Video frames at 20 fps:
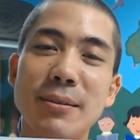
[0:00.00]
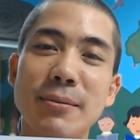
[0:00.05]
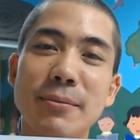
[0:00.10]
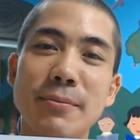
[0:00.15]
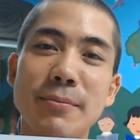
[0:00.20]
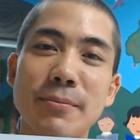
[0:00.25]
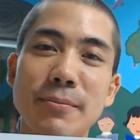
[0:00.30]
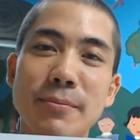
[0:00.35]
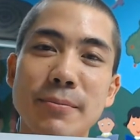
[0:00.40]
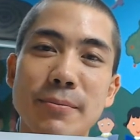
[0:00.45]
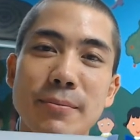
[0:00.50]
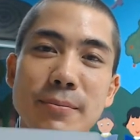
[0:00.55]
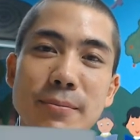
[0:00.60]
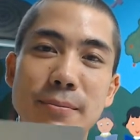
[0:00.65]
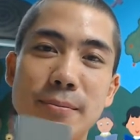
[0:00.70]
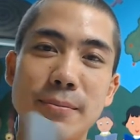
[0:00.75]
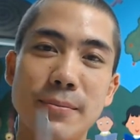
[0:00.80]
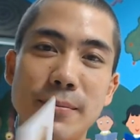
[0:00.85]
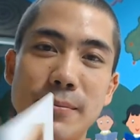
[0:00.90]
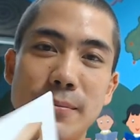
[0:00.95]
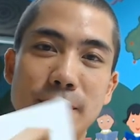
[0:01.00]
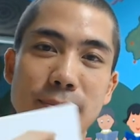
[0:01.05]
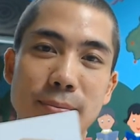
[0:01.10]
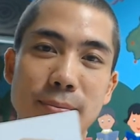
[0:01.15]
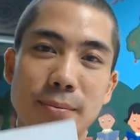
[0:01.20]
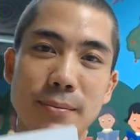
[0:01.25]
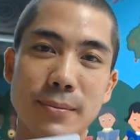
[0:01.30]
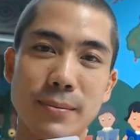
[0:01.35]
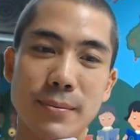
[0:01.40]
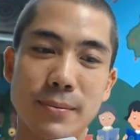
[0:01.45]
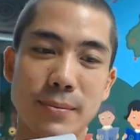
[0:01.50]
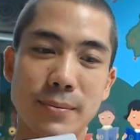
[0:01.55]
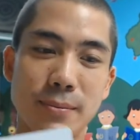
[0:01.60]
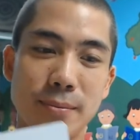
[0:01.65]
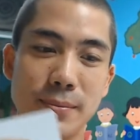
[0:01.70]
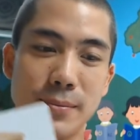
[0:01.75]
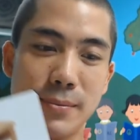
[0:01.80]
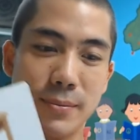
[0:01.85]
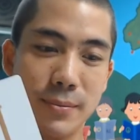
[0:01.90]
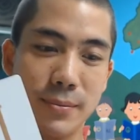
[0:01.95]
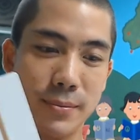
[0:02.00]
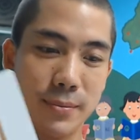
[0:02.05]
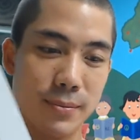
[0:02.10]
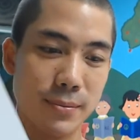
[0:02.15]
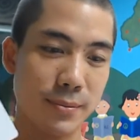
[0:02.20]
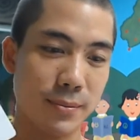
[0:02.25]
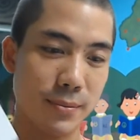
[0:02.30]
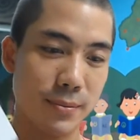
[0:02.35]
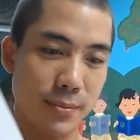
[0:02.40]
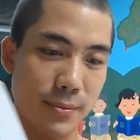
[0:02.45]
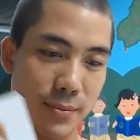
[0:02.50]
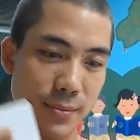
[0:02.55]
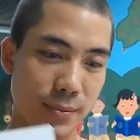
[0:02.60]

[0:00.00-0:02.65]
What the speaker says: (silence)